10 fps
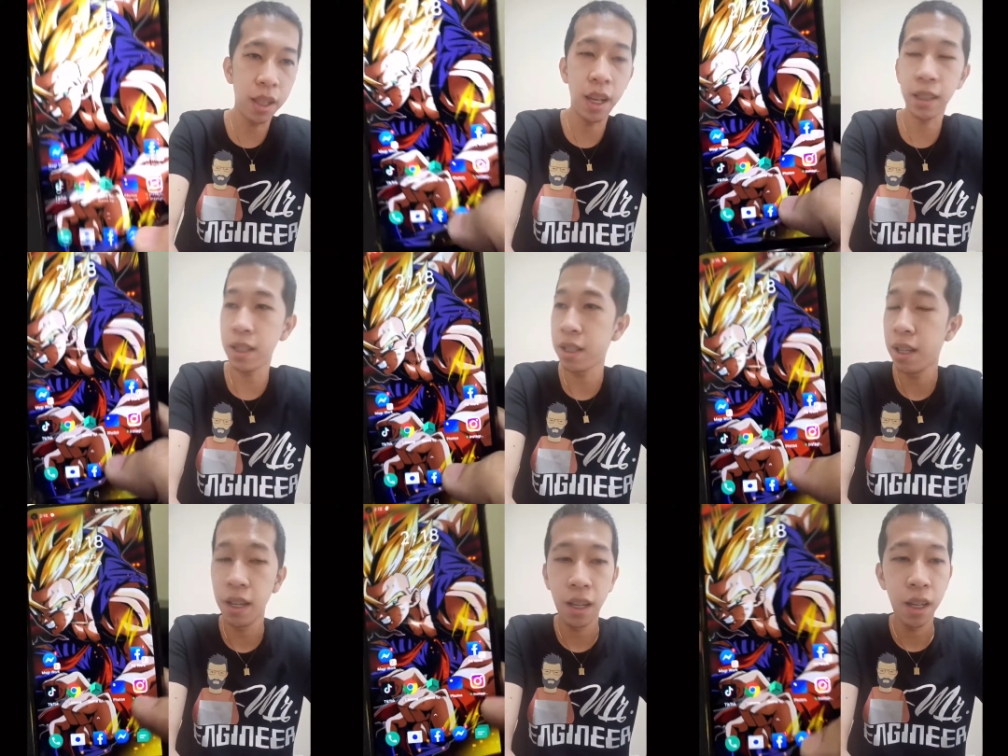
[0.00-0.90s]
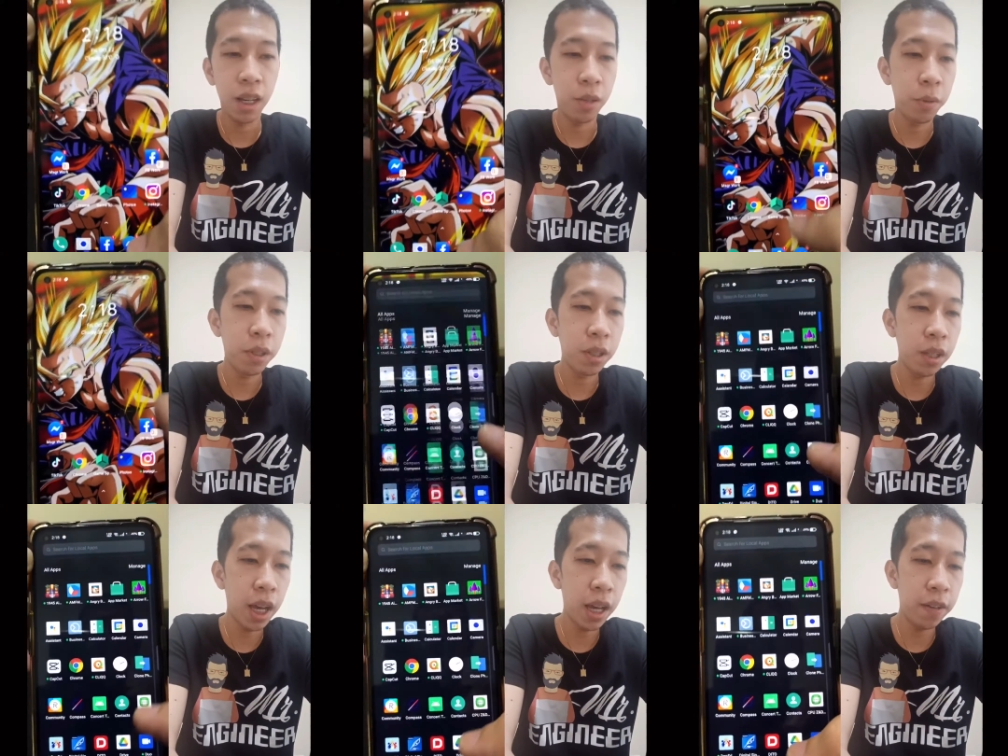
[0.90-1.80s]
unlock it. We will
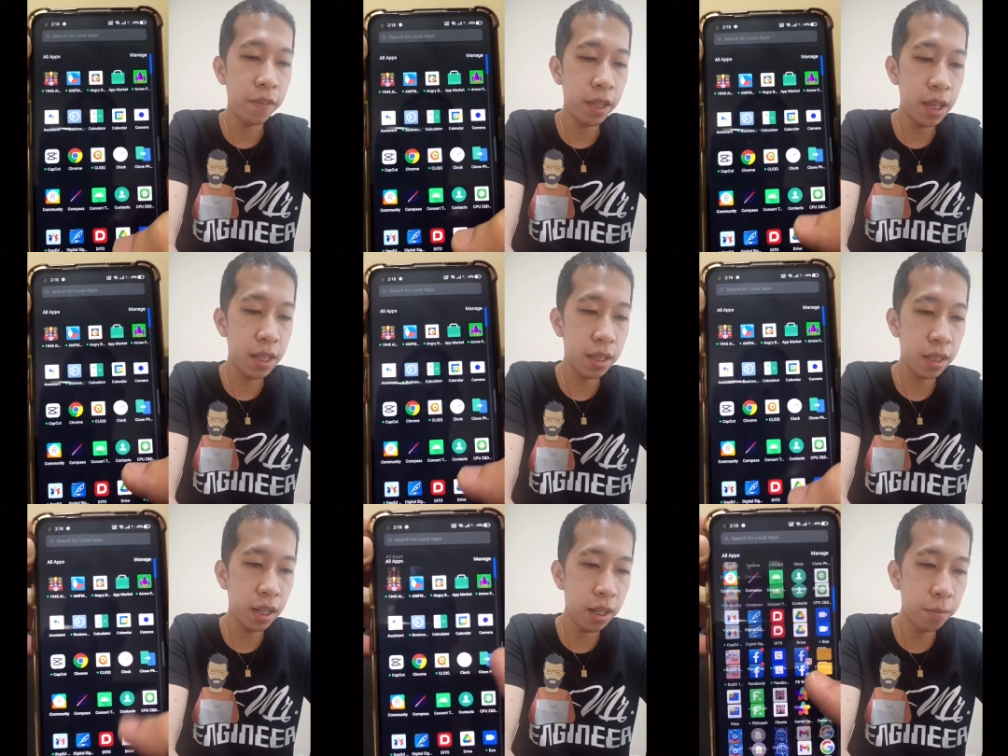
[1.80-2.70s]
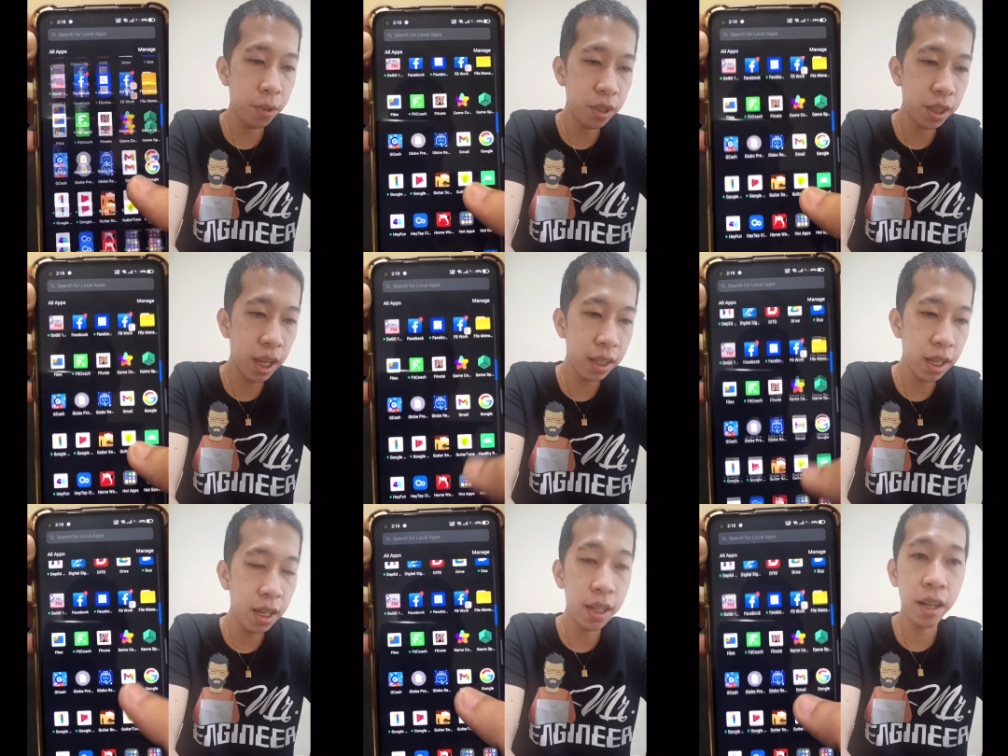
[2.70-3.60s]
have this
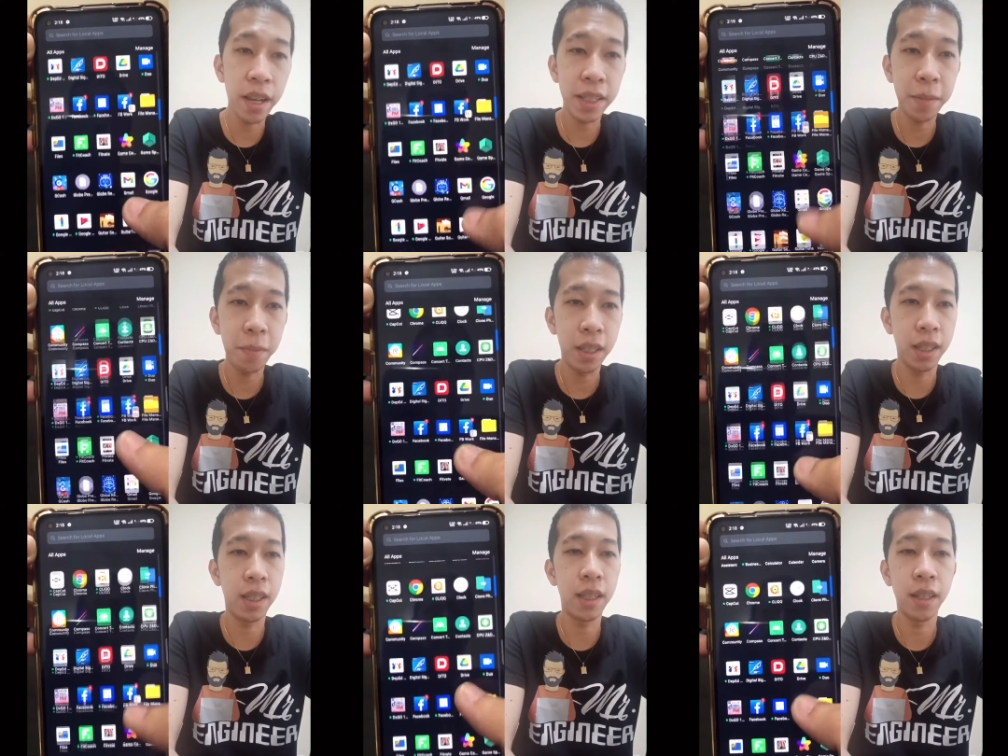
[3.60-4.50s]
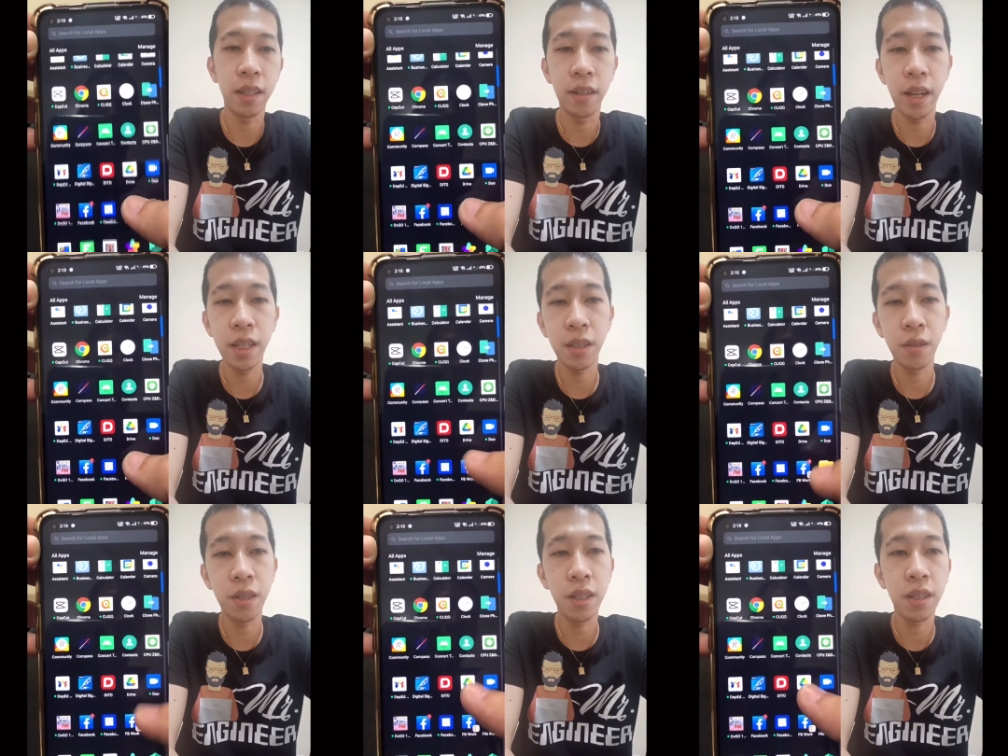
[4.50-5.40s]
bruschetta recipe. Right,
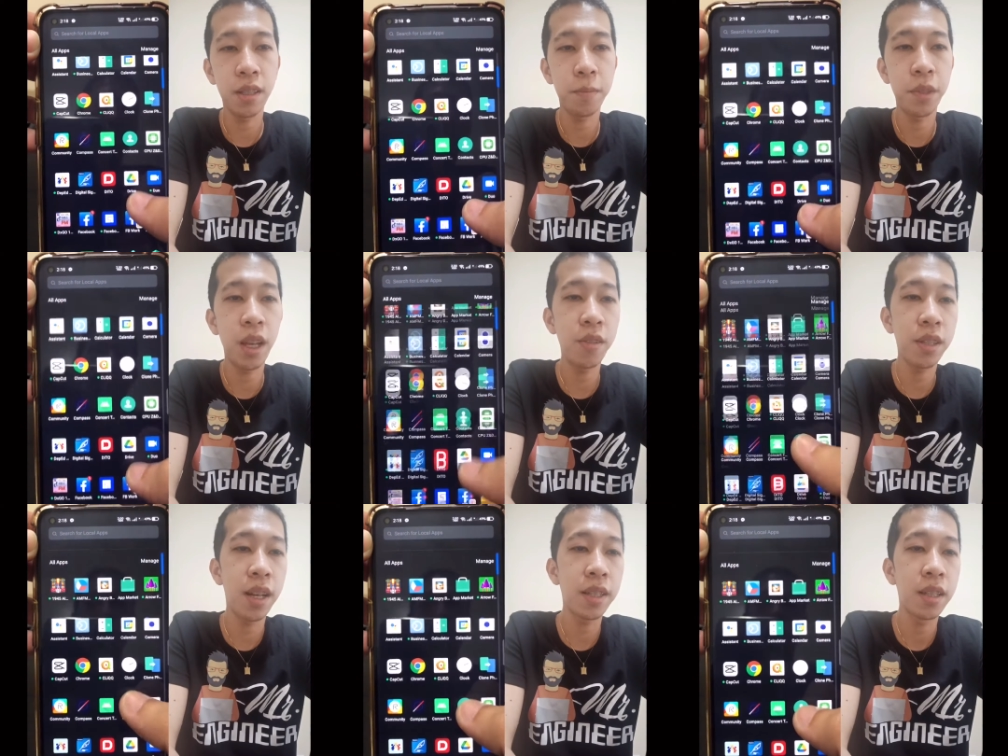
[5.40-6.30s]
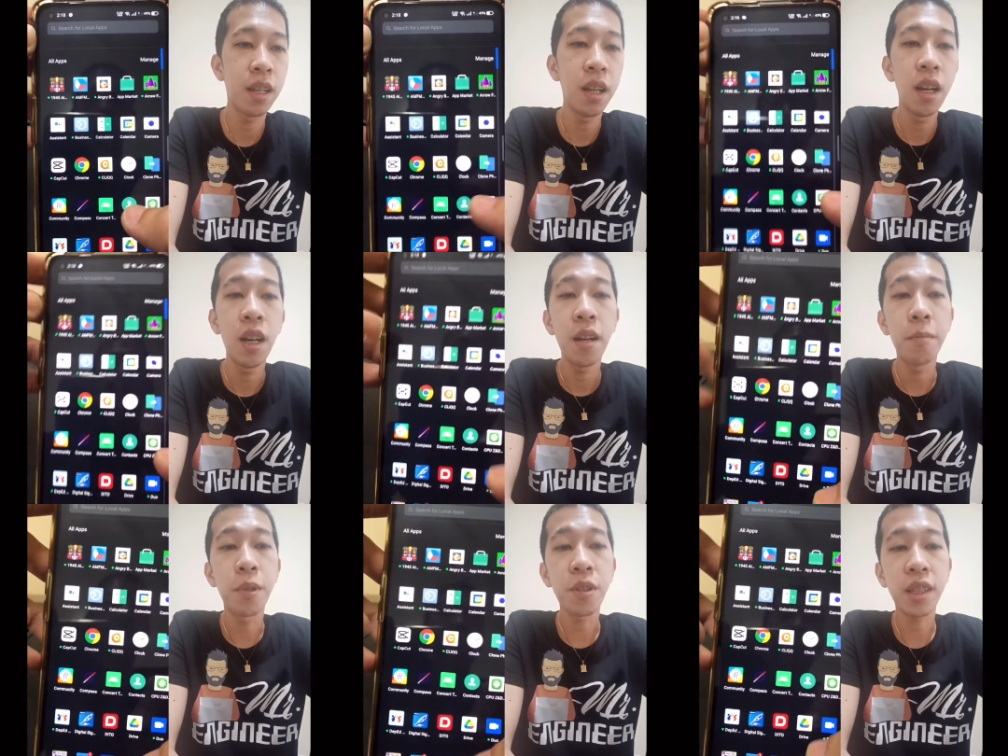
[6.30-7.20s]
so it's pronounced as
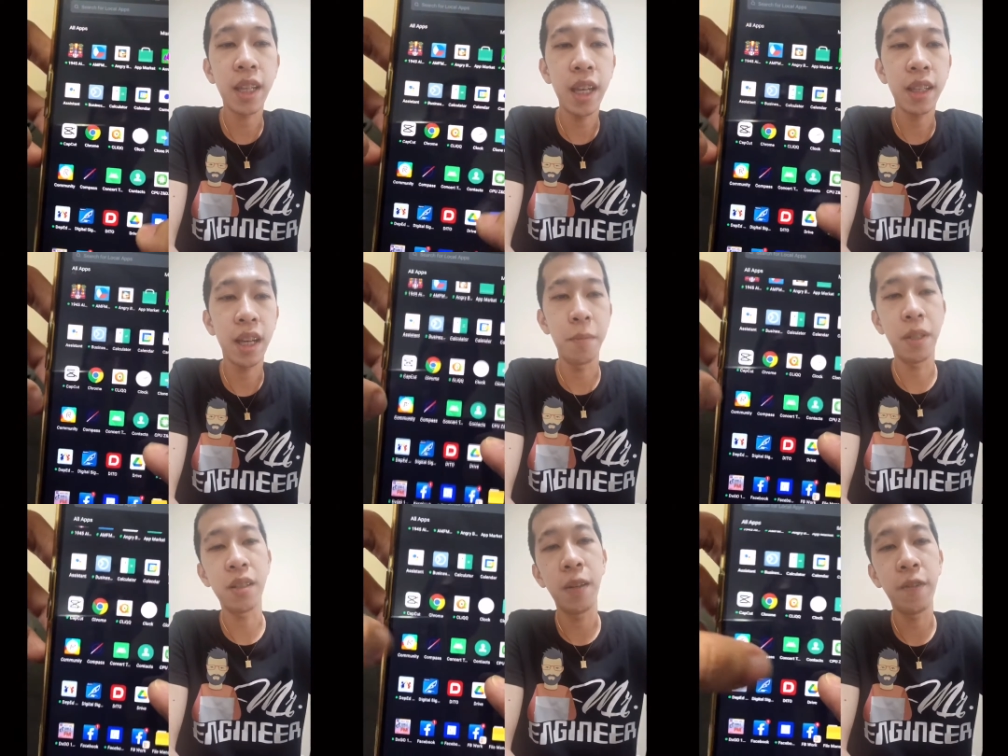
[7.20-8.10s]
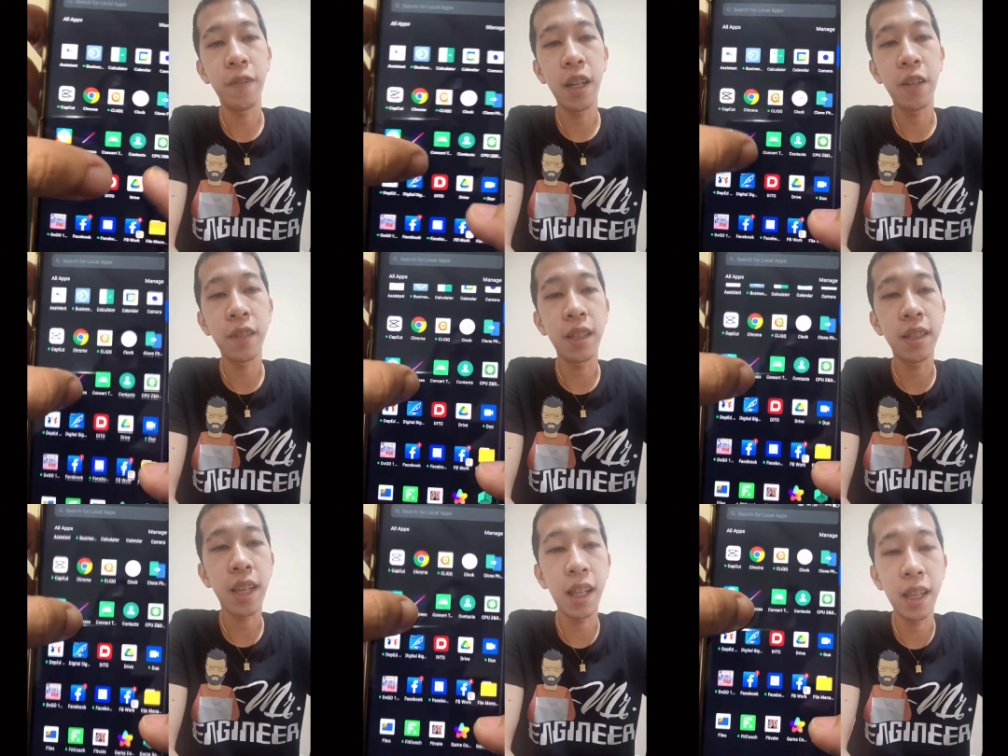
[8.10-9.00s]
bruschetta because I'm a fan of an
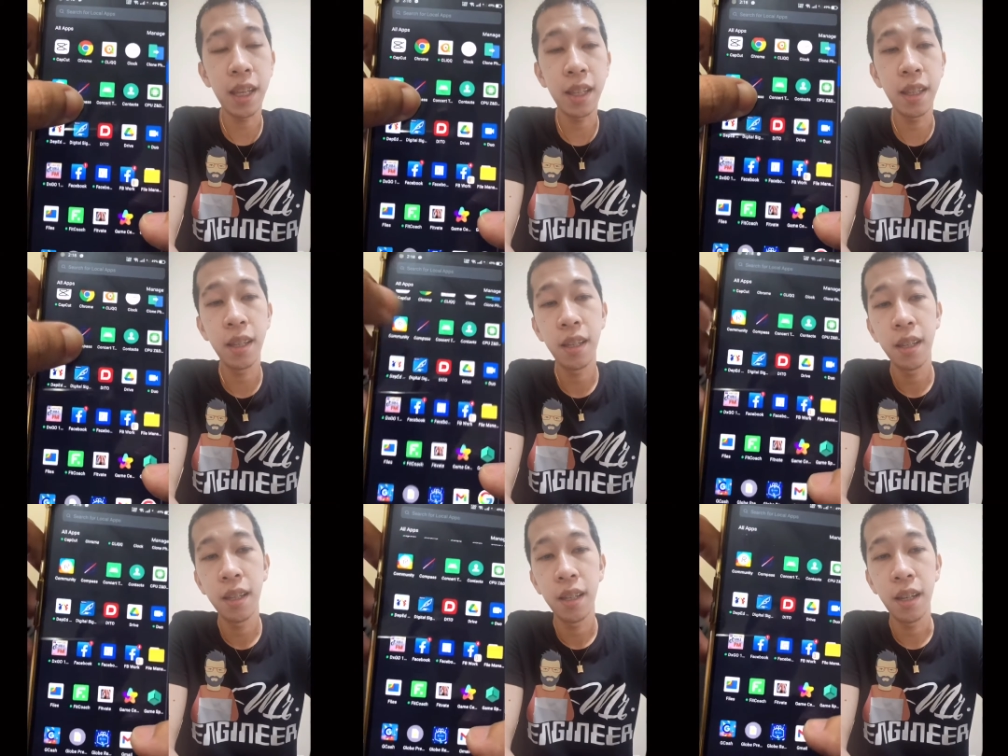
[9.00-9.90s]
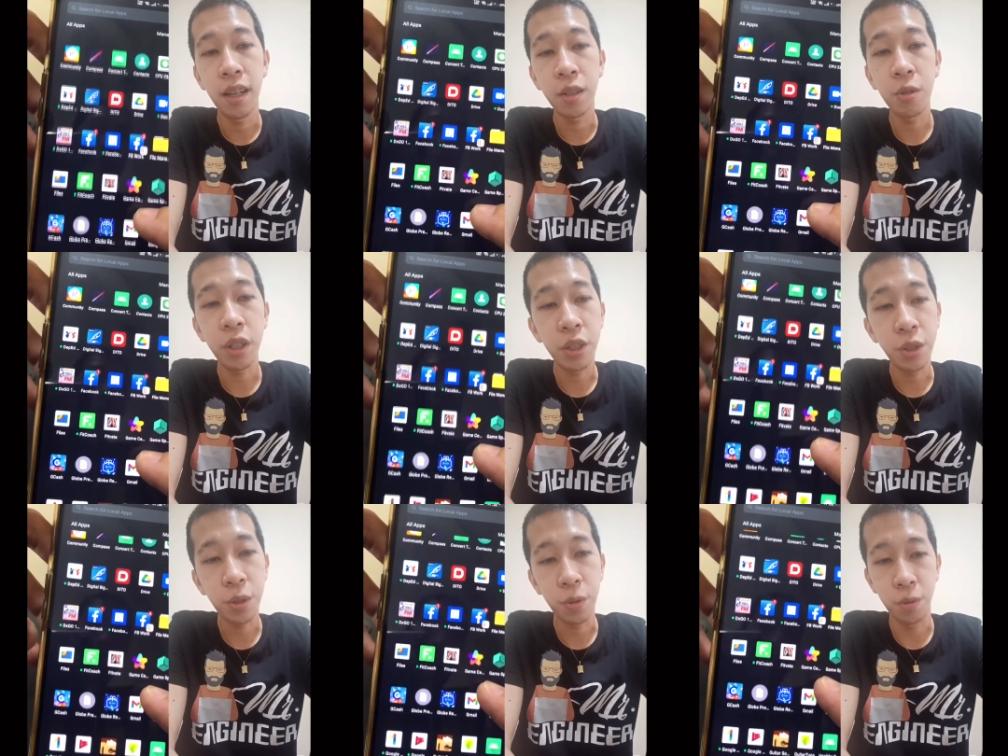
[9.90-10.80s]
Italian cooking
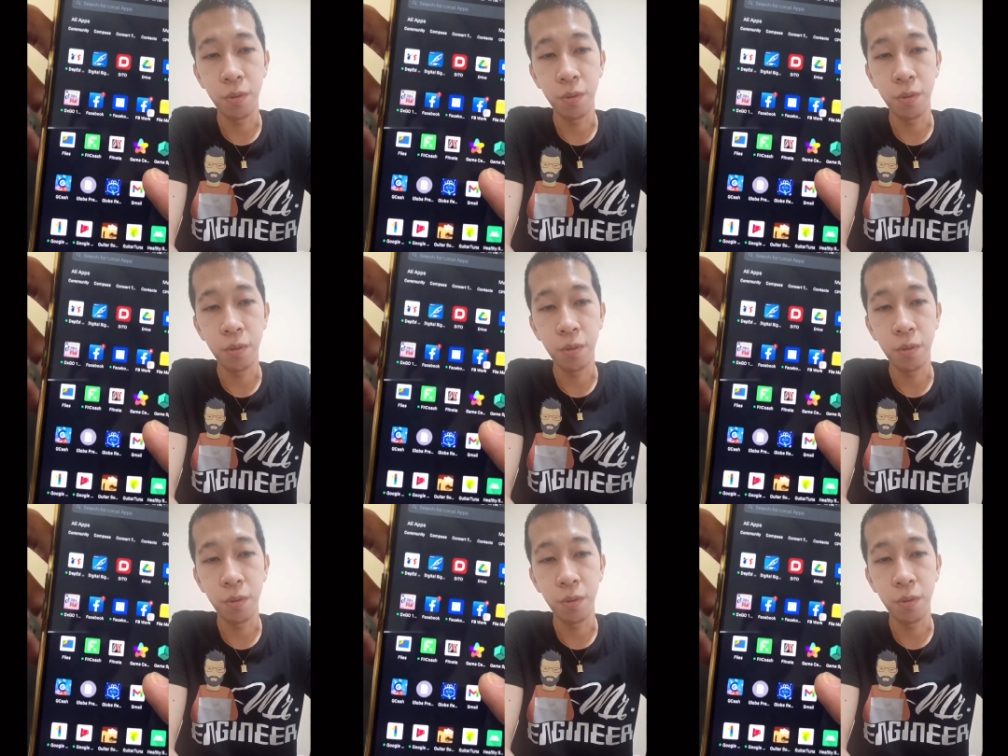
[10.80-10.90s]
show.